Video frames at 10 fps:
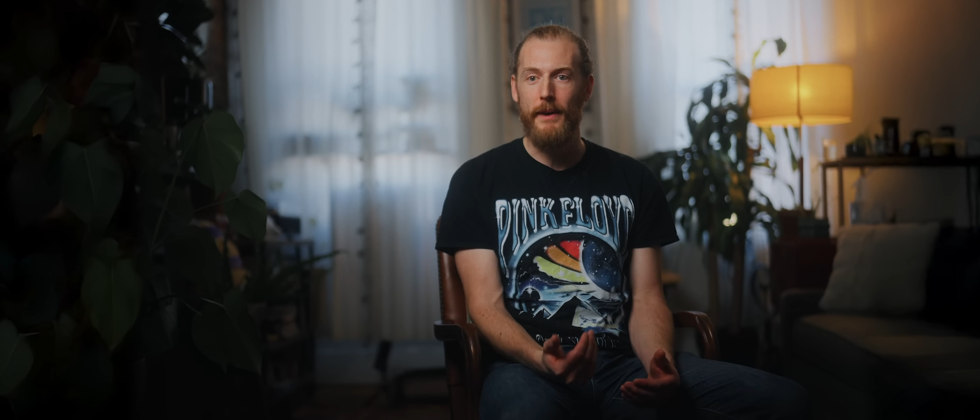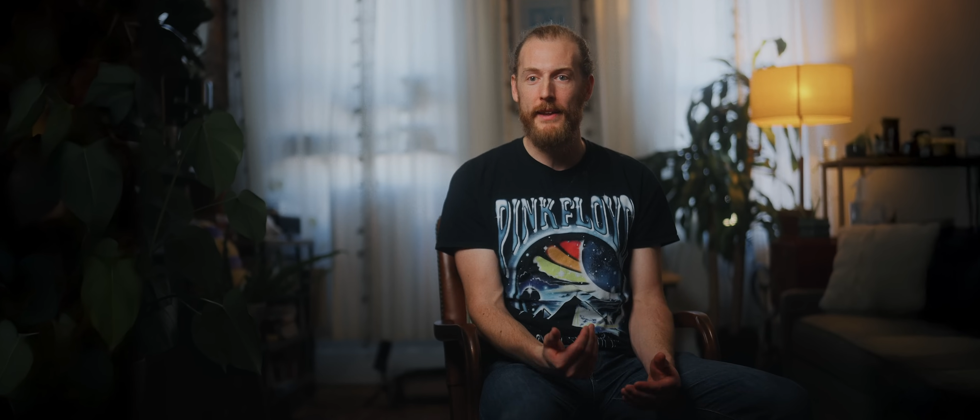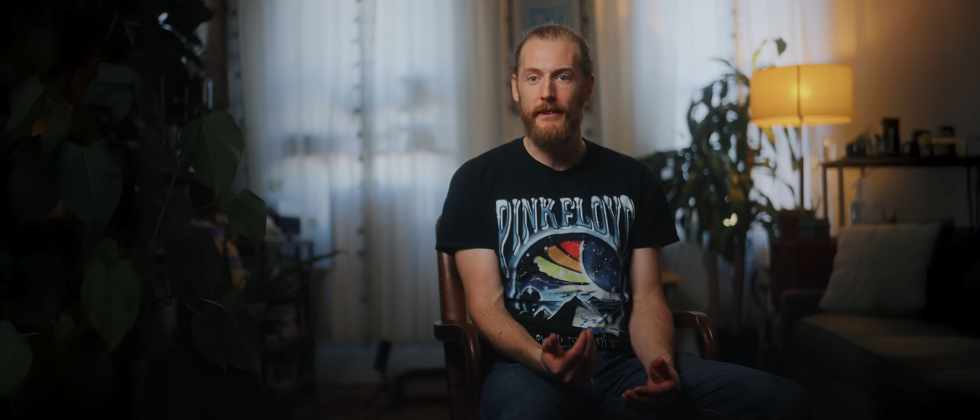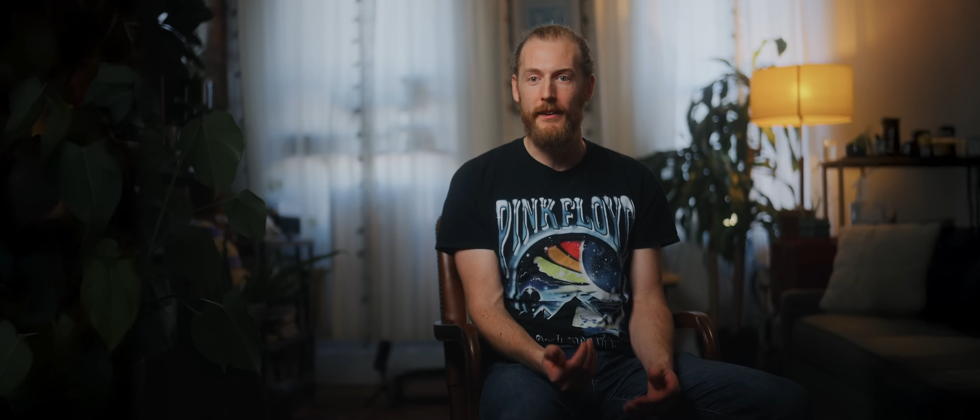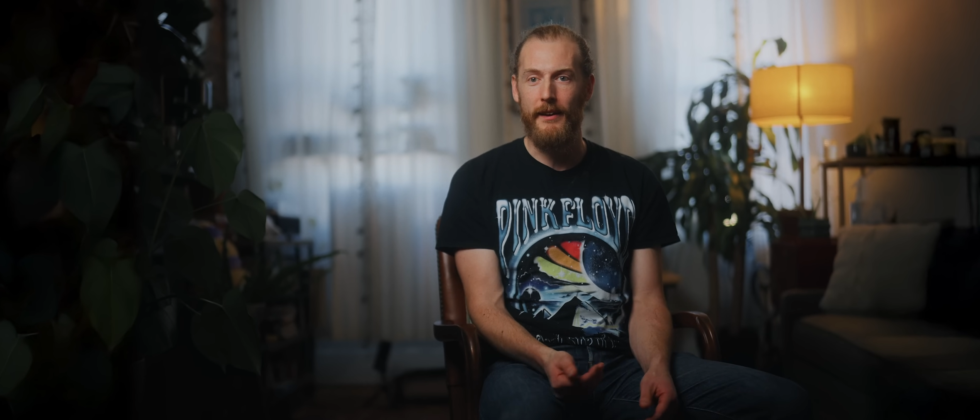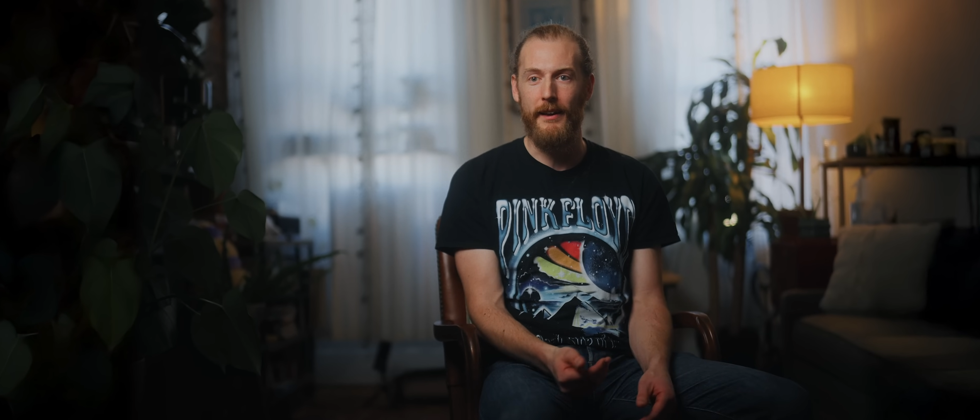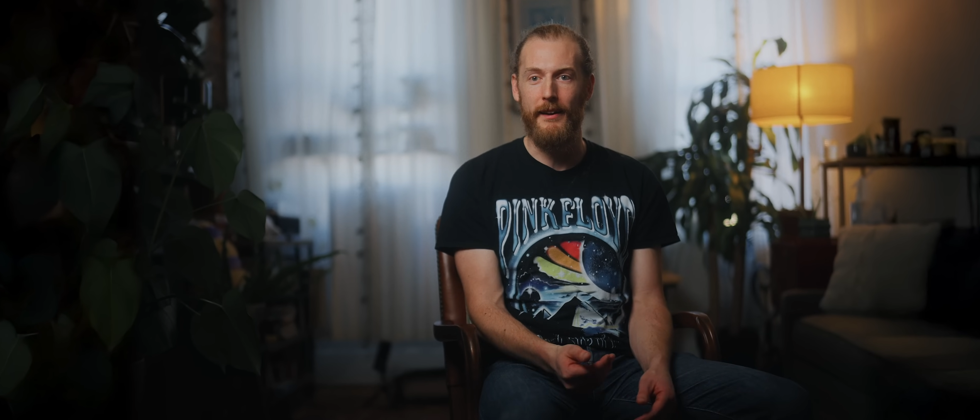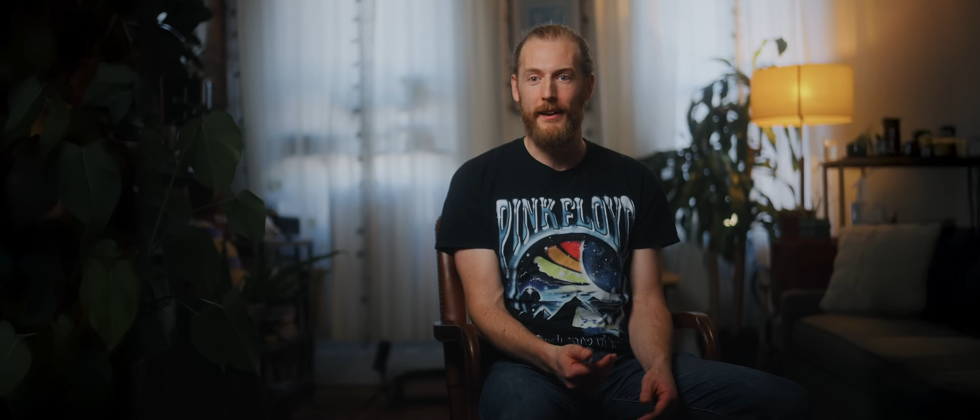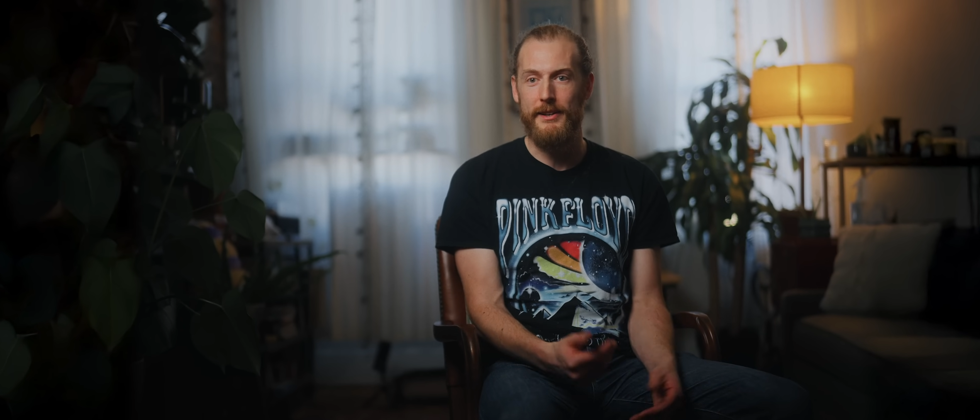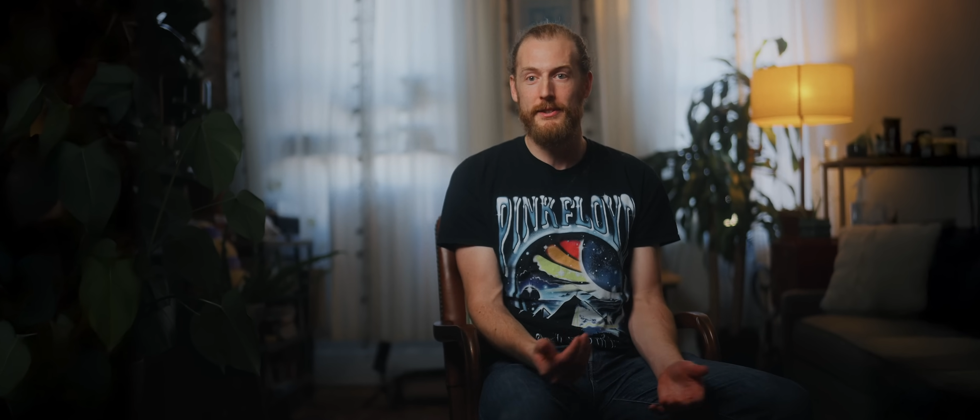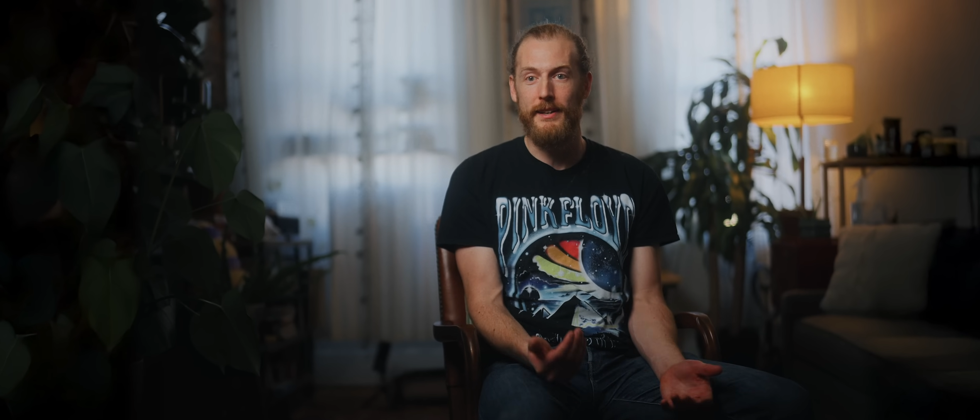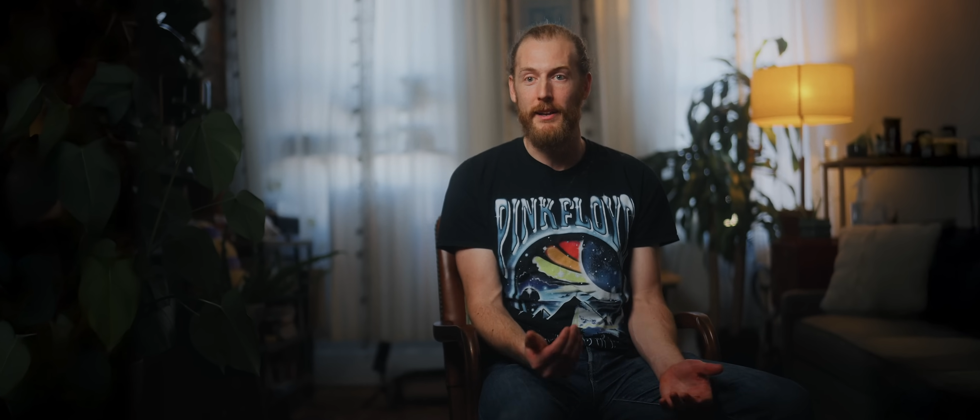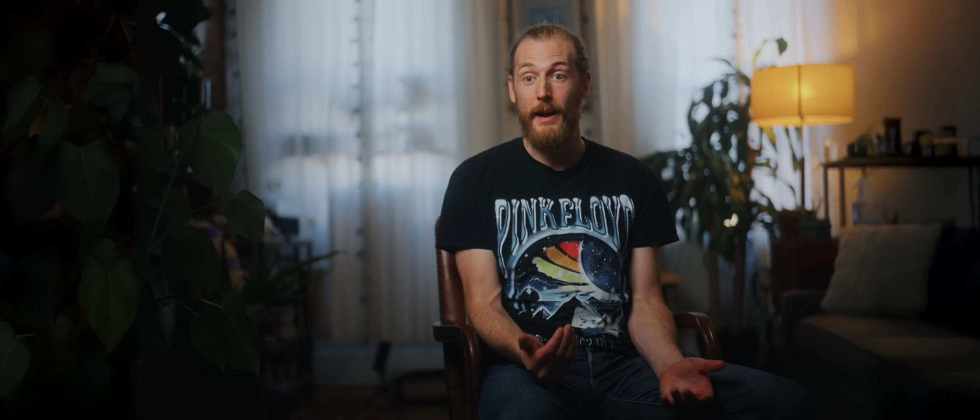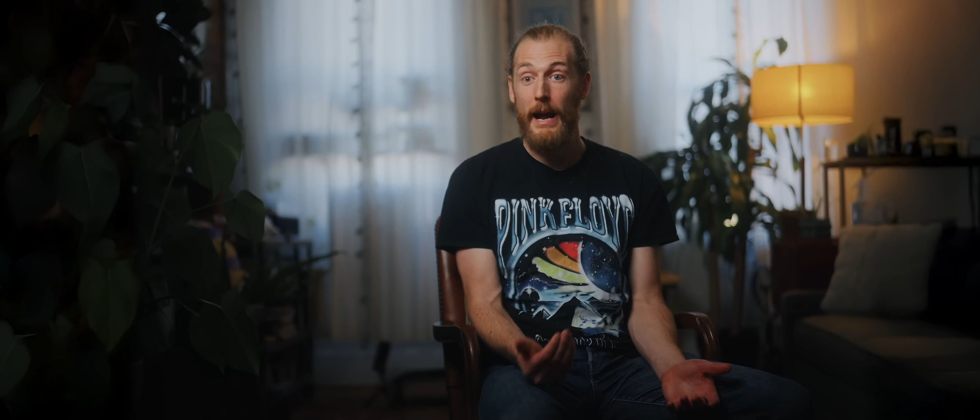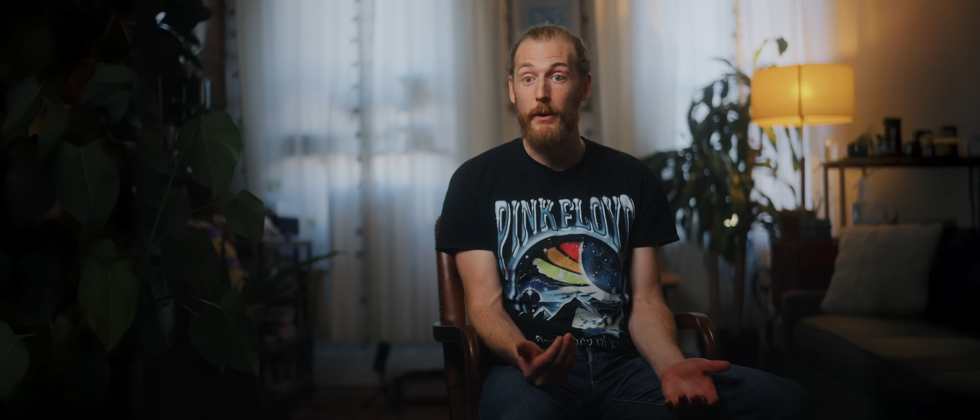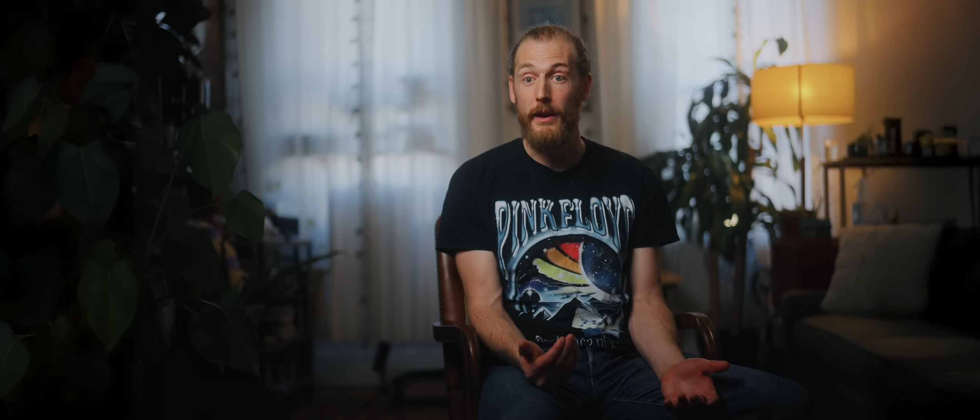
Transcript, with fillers: better and I just didn't know how